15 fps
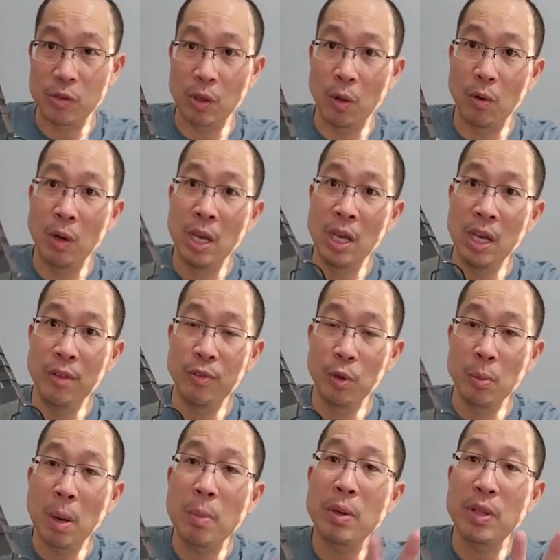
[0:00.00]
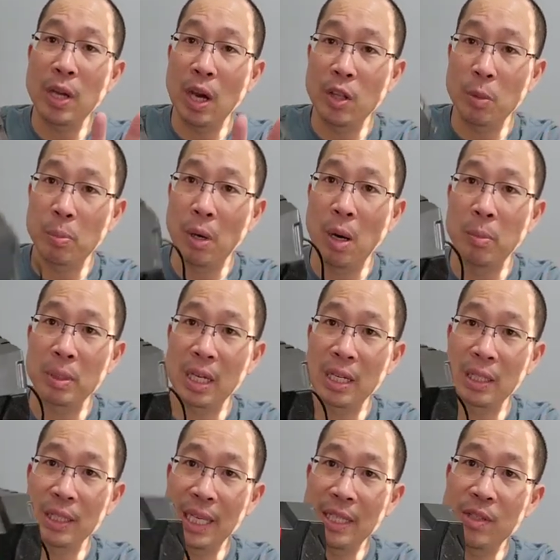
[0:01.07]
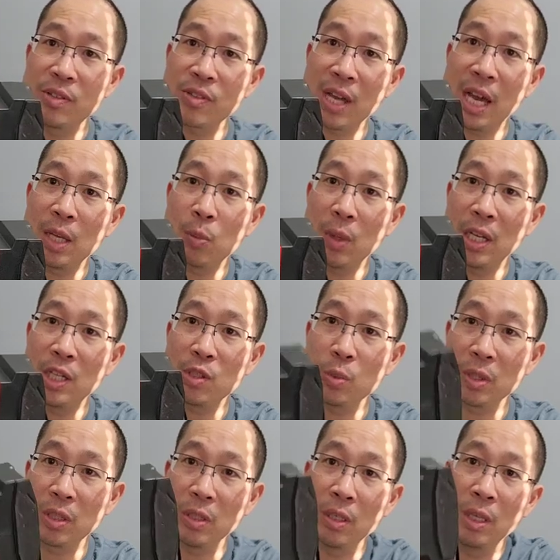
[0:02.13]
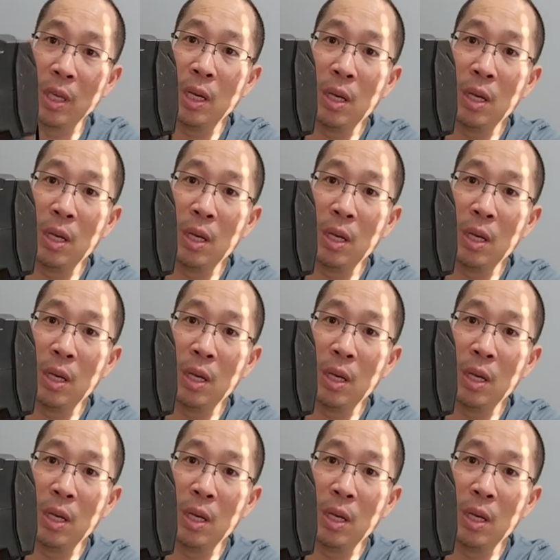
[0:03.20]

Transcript: So if you remember, the other pump kind of laid sideways with the